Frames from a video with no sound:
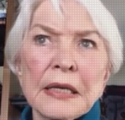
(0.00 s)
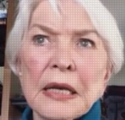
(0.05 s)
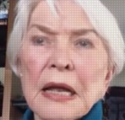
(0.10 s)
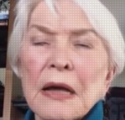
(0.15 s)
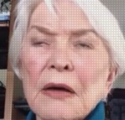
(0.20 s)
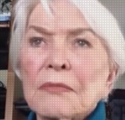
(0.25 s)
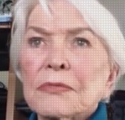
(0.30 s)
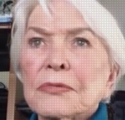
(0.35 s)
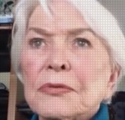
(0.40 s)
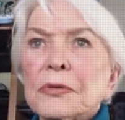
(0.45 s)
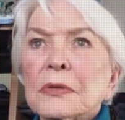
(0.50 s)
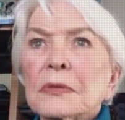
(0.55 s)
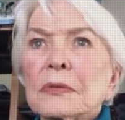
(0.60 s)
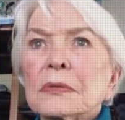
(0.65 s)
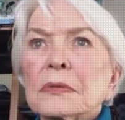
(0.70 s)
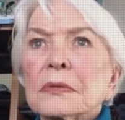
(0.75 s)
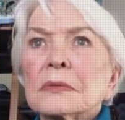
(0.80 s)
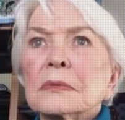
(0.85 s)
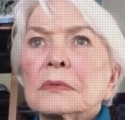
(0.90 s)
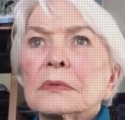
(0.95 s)
now for
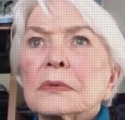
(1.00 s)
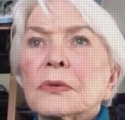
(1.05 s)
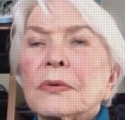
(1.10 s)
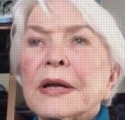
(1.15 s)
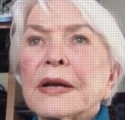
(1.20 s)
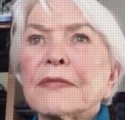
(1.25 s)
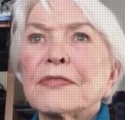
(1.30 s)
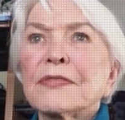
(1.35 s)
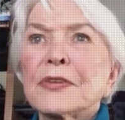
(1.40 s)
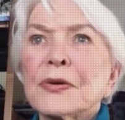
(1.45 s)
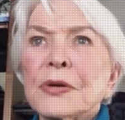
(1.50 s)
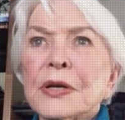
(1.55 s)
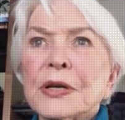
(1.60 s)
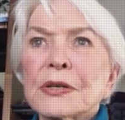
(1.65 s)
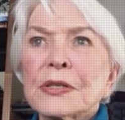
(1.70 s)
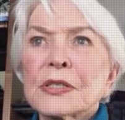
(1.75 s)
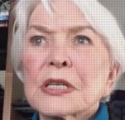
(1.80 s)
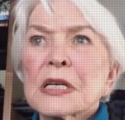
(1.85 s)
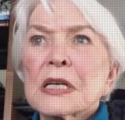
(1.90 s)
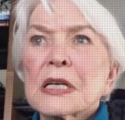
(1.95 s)
quite a few
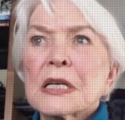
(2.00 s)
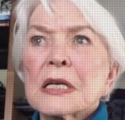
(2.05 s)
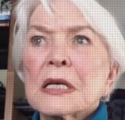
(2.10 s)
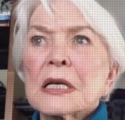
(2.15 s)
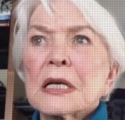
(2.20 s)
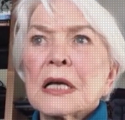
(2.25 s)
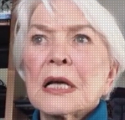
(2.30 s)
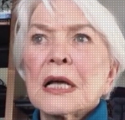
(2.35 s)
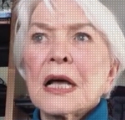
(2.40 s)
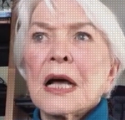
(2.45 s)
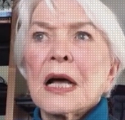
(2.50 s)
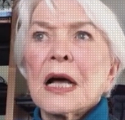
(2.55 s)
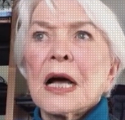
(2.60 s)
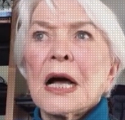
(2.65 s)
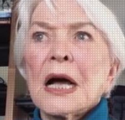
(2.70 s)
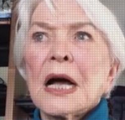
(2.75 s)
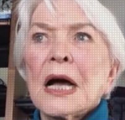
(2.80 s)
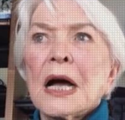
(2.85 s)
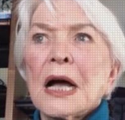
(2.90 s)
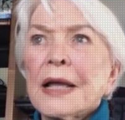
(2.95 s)
years,
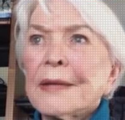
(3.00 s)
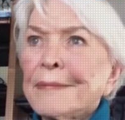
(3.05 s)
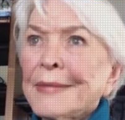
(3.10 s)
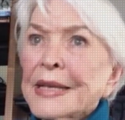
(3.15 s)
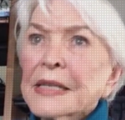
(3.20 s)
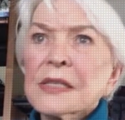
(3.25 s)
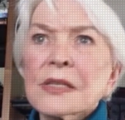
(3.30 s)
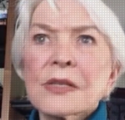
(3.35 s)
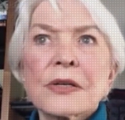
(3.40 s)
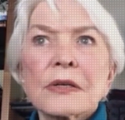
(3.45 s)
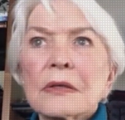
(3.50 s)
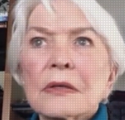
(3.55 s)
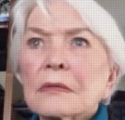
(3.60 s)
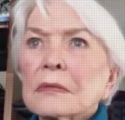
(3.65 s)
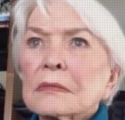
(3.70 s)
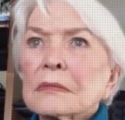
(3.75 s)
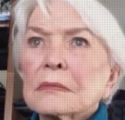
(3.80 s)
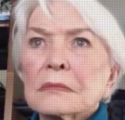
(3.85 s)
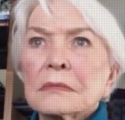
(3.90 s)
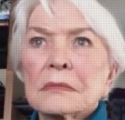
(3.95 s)
I miss her.
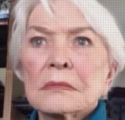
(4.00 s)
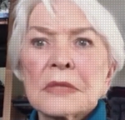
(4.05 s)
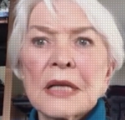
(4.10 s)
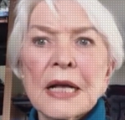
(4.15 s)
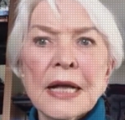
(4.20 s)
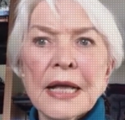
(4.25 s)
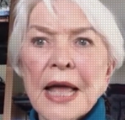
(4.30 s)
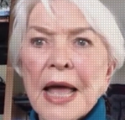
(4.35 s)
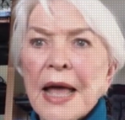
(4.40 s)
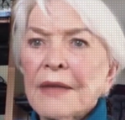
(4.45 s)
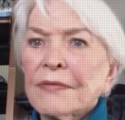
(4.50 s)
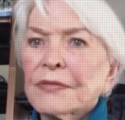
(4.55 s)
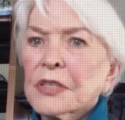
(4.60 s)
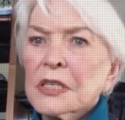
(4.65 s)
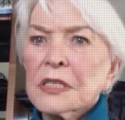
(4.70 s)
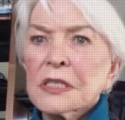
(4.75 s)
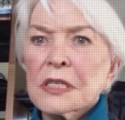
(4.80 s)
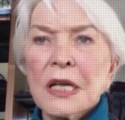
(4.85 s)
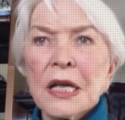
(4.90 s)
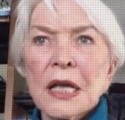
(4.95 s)
I have
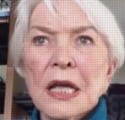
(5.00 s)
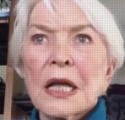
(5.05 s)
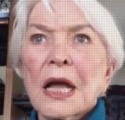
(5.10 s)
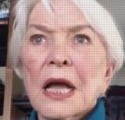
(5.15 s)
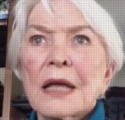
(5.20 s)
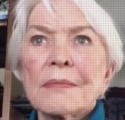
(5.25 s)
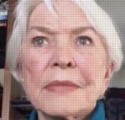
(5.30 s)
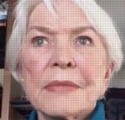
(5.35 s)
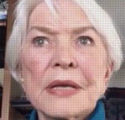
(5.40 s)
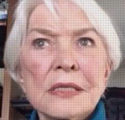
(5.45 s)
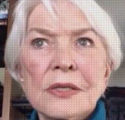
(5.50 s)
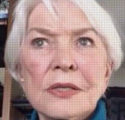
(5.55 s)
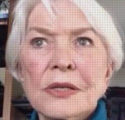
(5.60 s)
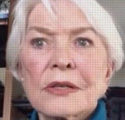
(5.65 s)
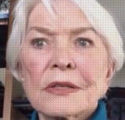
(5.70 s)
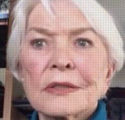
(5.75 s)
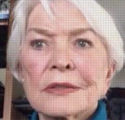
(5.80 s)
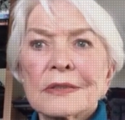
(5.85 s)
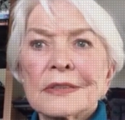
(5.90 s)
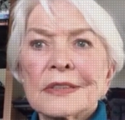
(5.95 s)
to say, I miss
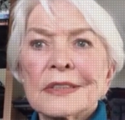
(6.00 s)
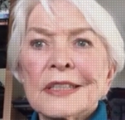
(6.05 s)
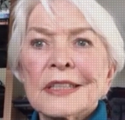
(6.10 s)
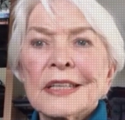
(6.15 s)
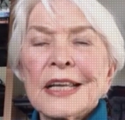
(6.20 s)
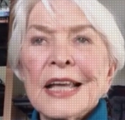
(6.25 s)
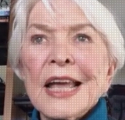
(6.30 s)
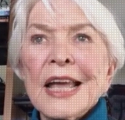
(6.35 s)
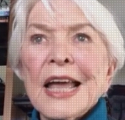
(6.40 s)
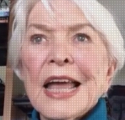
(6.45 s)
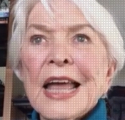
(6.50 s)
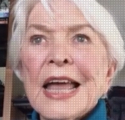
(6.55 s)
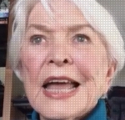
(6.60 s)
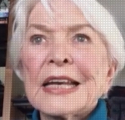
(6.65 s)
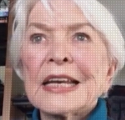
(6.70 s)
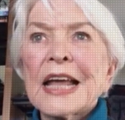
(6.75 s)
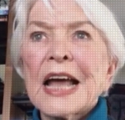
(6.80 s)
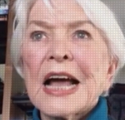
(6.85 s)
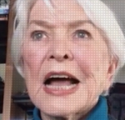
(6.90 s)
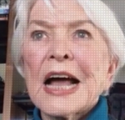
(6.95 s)
her.
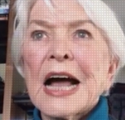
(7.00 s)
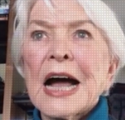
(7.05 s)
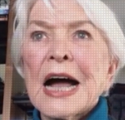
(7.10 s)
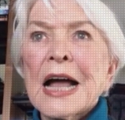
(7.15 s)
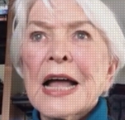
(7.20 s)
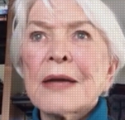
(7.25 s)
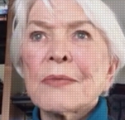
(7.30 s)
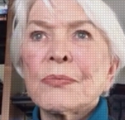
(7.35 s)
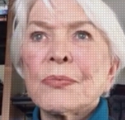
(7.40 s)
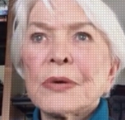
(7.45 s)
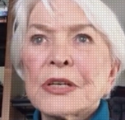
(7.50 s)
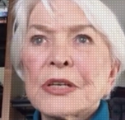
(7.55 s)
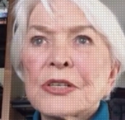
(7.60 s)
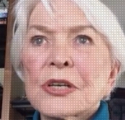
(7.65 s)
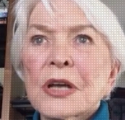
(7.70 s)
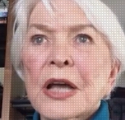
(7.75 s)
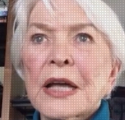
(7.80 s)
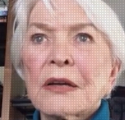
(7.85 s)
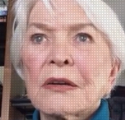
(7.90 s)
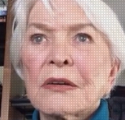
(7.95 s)
And I wish
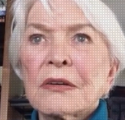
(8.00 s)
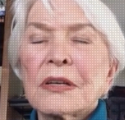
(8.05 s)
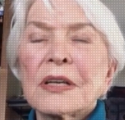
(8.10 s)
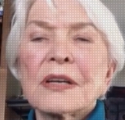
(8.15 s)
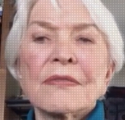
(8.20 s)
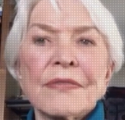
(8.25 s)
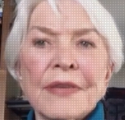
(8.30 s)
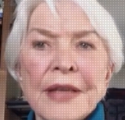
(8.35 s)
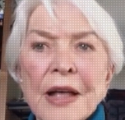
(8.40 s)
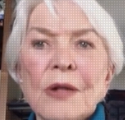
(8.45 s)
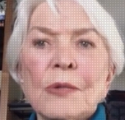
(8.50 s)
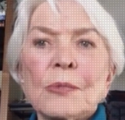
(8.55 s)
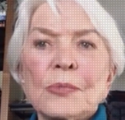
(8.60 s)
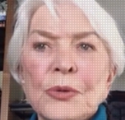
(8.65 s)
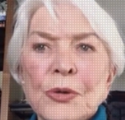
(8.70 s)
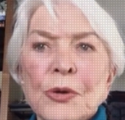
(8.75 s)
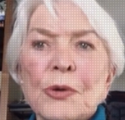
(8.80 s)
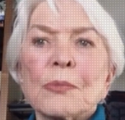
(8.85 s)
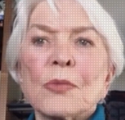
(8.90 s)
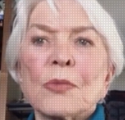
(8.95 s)
I could have
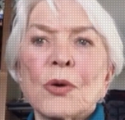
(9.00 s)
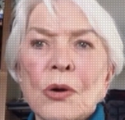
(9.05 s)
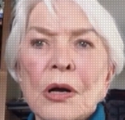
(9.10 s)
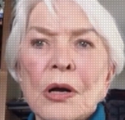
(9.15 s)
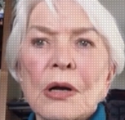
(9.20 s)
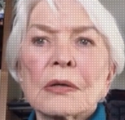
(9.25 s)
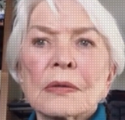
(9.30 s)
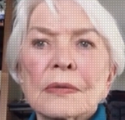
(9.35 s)
helped her more.